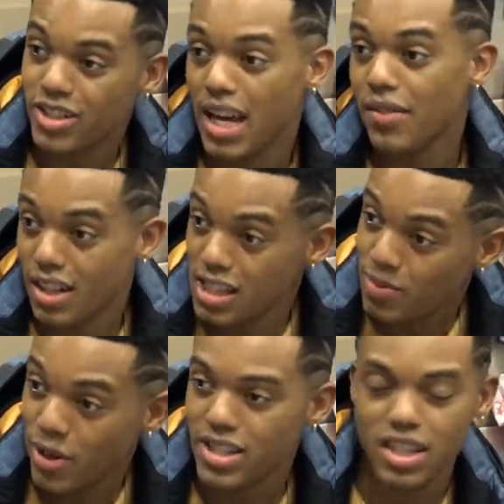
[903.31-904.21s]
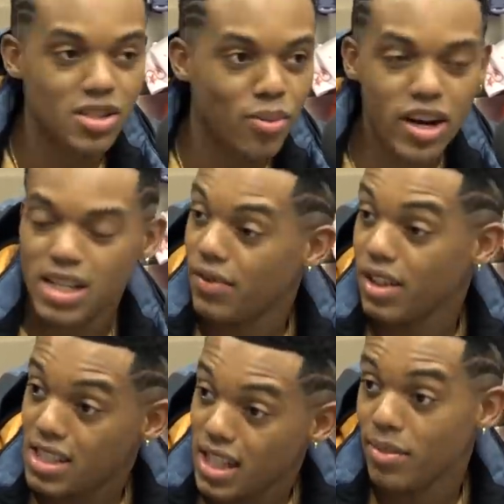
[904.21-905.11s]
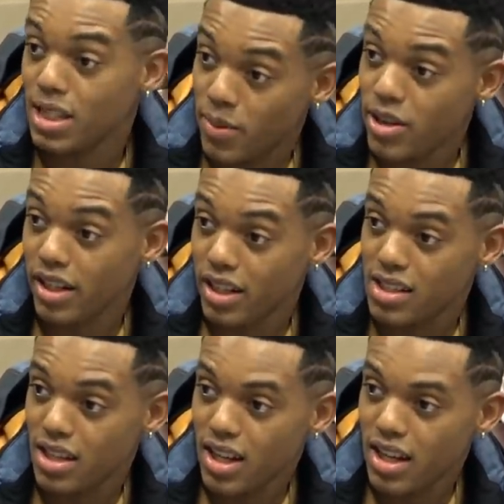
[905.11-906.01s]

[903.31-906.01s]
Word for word: is having an experience and Jabari's having the same experience.